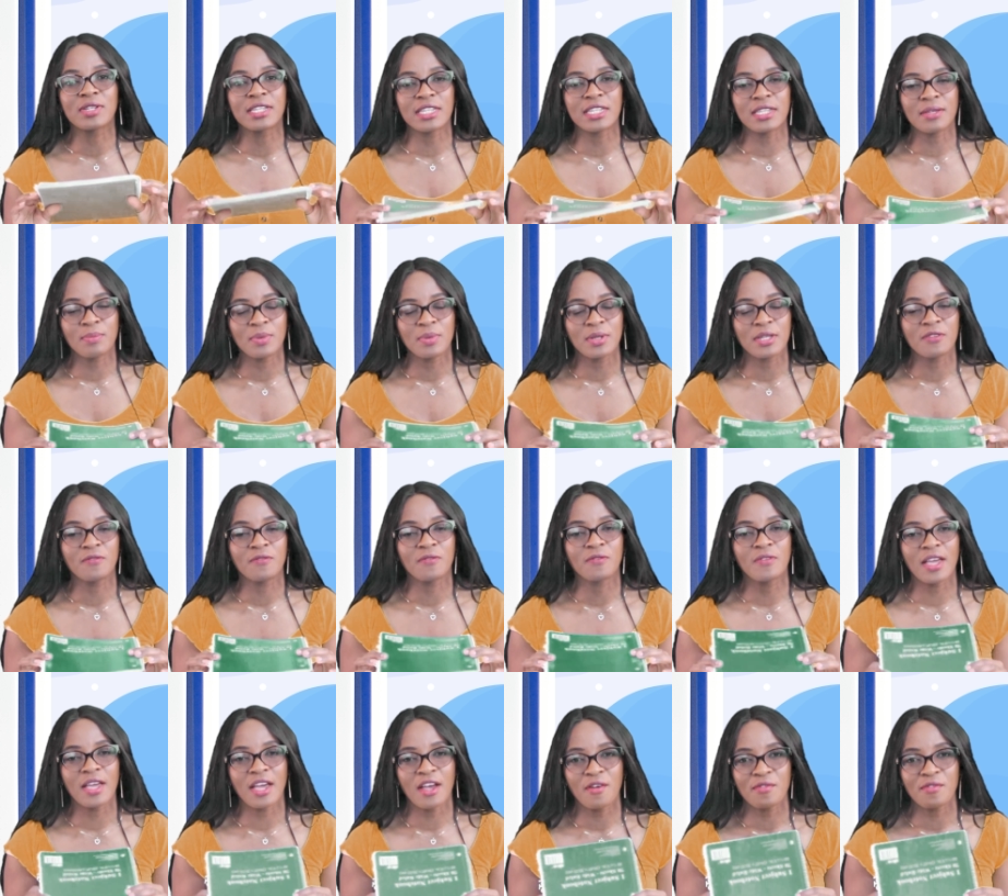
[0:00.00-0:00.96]
keep it
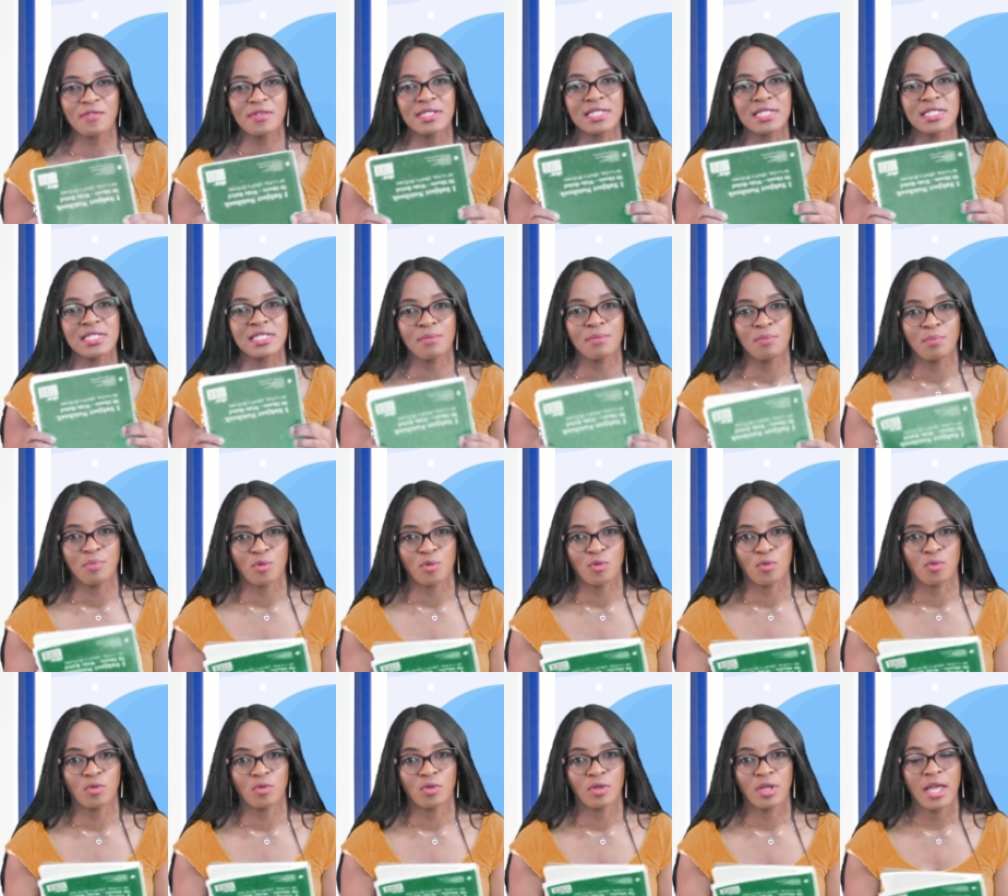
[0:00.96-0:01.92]
very
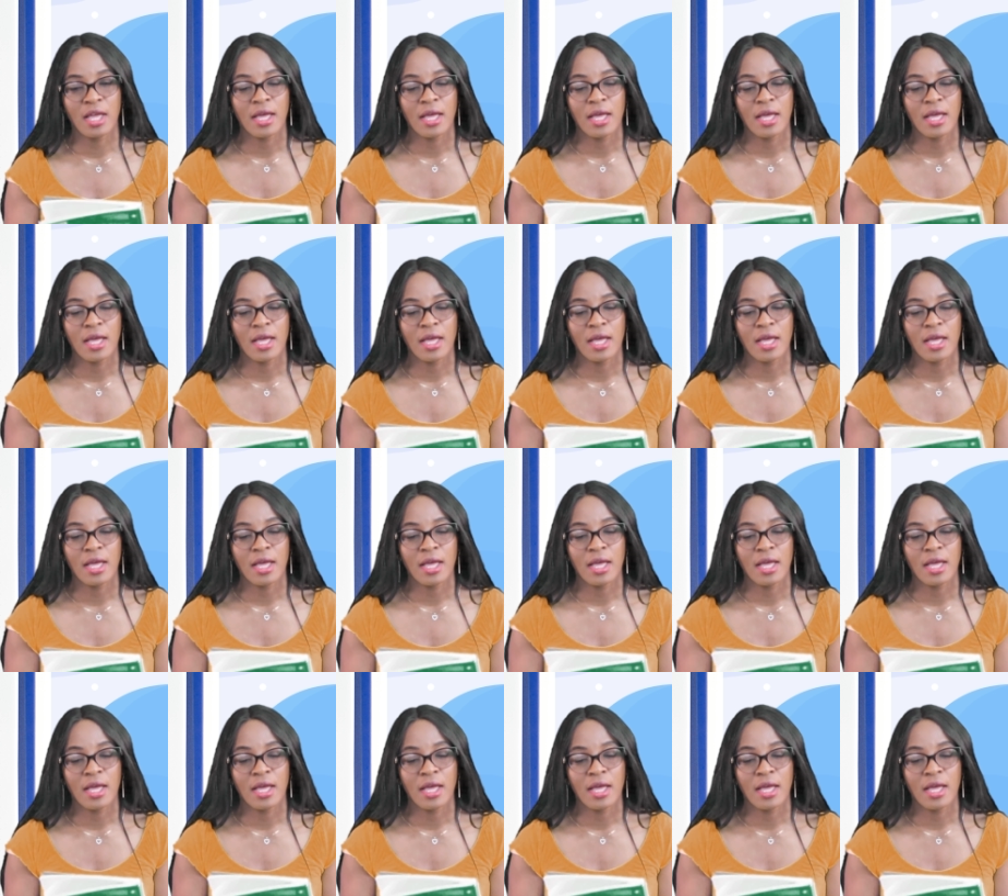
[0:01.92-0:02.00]
simple